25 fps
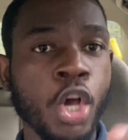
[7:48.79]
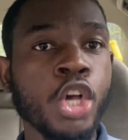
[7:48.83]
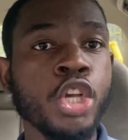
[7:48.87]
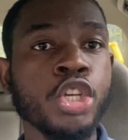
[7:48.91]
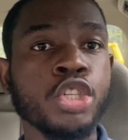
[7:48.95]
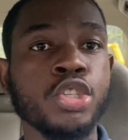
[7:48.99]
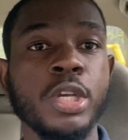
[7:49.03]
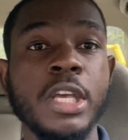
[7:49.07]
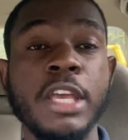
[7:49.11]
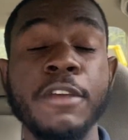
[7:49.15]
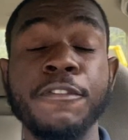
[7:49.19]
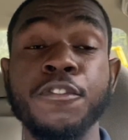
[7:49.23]

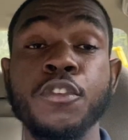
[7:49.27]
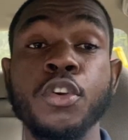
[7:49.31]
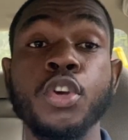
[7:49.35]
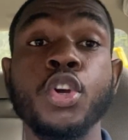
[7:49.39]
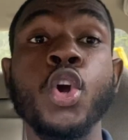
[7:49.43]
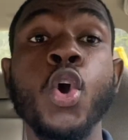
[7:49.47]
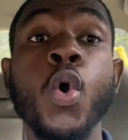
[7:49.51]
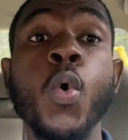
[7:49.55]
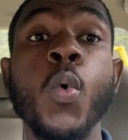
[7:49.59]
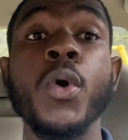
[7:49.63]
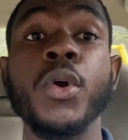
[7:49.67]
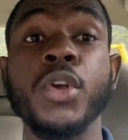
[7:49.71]
So if you
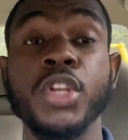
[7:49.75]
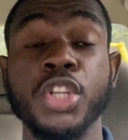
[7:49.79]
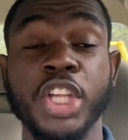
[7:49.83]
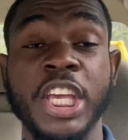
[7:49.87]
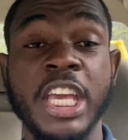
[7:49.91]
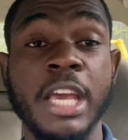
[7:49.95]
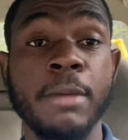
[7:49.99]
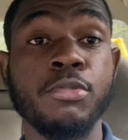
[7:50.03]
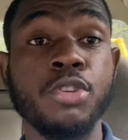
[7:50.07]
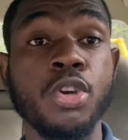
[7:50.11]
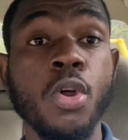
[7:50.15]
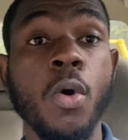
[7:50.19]

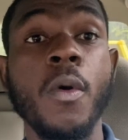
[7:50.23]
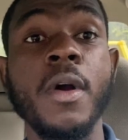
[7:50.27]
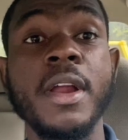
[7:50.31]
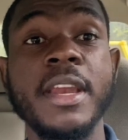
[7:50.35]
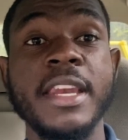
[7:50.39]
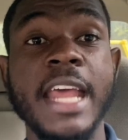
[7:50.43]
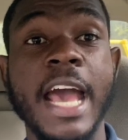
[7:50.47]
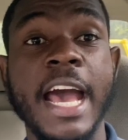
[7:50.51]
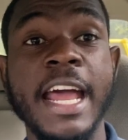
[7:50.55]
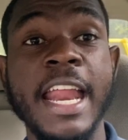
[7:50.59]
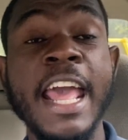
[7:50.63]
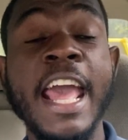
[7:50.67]
keep doing
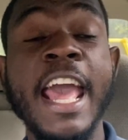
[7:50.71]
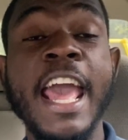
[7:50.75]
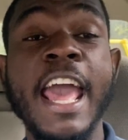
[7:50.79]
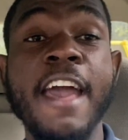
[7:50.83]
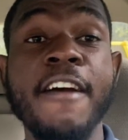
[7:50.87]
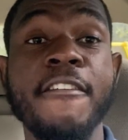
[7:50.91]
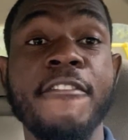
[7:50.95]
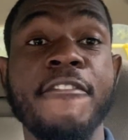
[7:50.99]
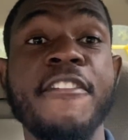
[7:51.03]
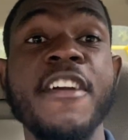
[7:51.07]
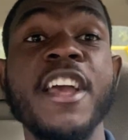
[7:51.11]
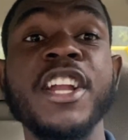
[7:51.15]
that,
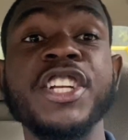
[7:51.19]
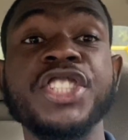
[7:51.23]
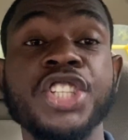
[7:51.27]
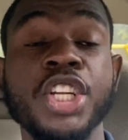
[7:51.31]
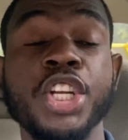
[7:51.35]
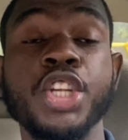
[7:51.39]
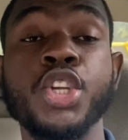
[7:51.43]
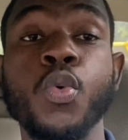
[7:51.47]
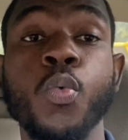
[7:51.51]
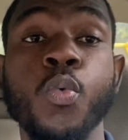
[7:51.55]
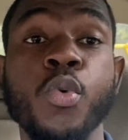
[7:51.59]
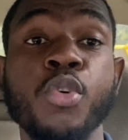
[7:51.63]
eventually
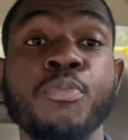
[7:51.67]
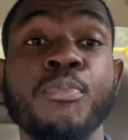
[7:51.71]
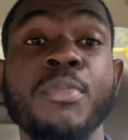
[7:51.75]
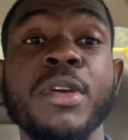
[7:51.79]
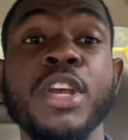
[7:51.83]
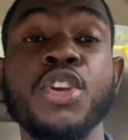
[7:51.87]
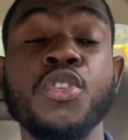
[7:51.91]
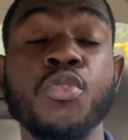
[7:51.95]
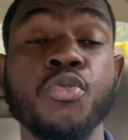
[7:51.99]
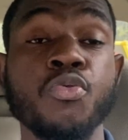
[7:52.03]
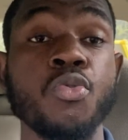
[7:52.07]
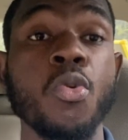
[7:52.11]
you will
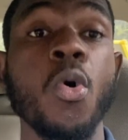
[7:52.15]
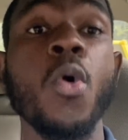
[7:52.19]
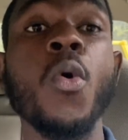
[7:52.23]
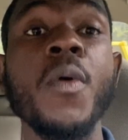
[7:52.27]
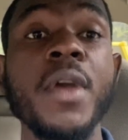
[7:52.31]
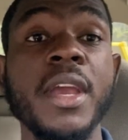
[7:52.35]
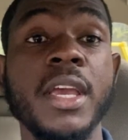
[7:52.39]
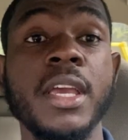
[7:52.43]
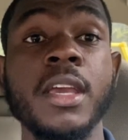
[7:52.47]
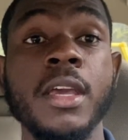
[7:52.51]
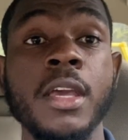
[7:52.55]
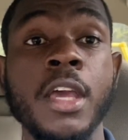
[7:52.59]
be
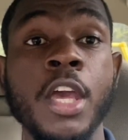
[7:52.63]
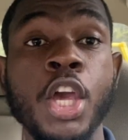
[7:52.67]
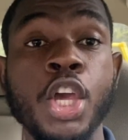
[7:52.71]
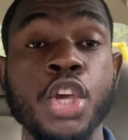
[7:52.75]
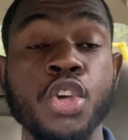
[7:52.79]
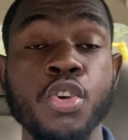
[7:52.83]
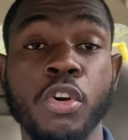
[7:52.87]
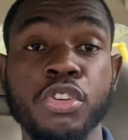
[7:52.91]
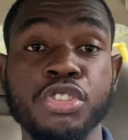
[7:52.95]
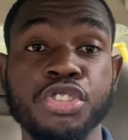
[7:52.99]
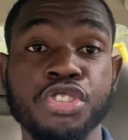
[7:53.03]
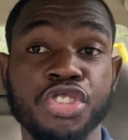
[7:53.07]
ruining
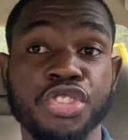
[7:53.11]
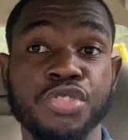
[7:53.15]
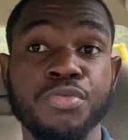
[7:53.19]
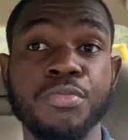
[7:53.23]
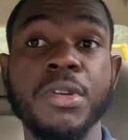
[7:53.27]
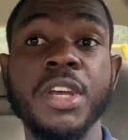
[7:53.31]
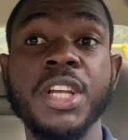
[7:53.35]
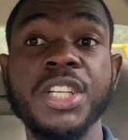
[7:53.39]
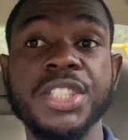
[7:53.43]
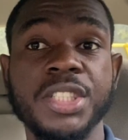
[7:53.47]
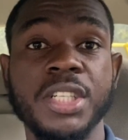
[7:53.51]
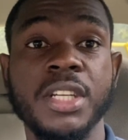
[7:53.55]
your
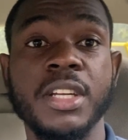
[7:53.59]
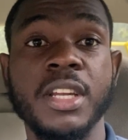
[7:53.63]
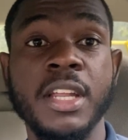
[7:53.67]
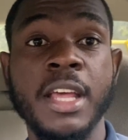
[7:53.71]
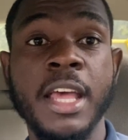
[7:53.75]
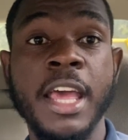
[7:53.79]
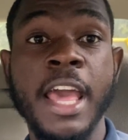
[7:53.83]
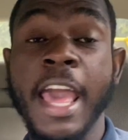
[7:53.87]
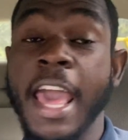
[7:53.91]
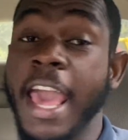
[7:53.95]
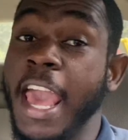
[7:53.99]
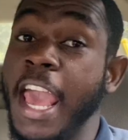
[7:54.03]
transmission,
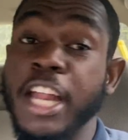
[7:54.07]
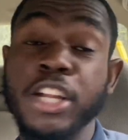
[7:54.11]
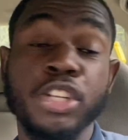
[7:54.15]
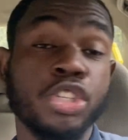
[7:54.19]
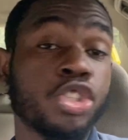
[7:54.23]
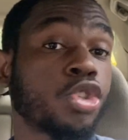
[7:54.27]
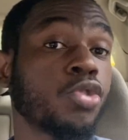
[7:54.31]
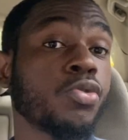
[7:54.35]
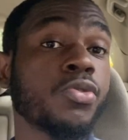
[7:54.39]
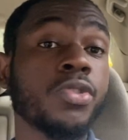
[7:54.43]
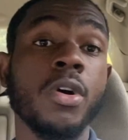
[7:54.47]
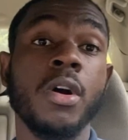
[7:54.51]
and
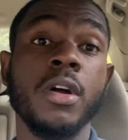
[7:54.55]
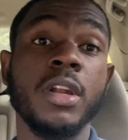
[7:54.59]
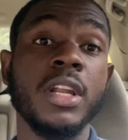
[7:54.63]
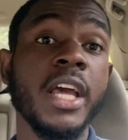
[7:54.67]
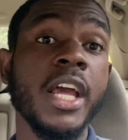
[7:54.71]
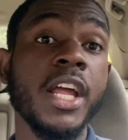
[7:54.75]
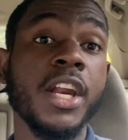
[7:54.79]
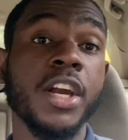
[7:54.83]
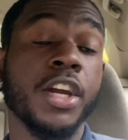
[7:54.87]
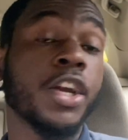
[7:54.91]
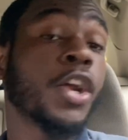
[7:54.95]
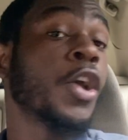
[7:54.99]
sooner or
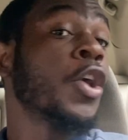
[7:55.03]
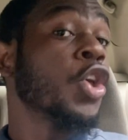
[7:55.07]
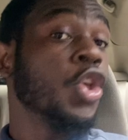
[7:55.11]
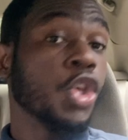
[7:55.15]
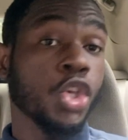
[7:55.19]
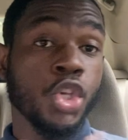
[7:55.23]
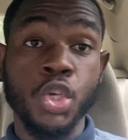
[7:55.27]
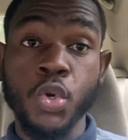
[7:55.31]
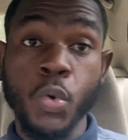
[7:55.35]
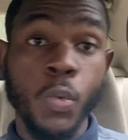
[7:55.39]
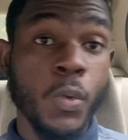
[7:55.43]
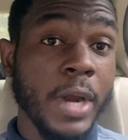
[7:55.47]
later
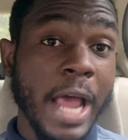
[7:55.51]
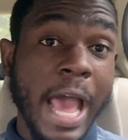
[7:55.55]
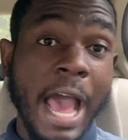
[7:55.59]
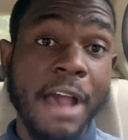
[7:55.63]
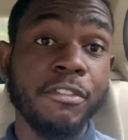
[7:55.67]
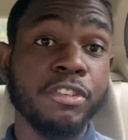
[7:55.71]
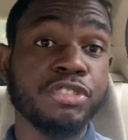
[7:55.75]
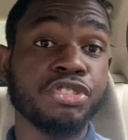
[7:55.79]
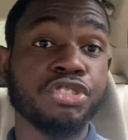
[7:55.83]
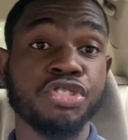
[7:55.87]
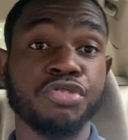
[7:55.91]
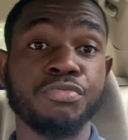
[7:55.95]
you would have
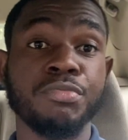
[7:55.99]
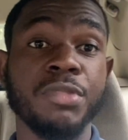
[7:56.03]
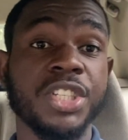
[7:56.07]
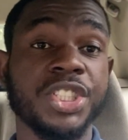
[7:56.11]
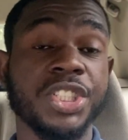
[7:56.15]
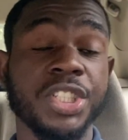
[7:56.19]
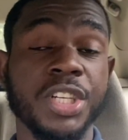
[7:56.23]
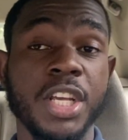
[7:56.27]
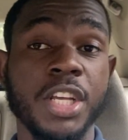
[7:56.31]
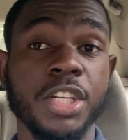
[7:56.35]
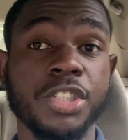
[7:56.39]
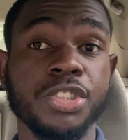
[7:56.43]
a
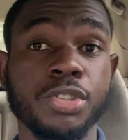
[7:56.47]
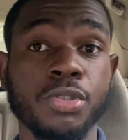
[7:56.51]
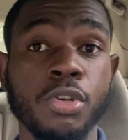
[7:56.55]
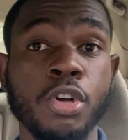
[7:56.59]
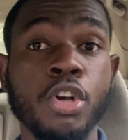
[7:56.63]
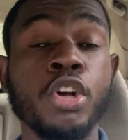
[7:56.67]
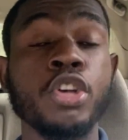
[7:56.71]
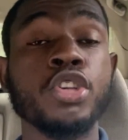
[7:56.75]
transmission issue.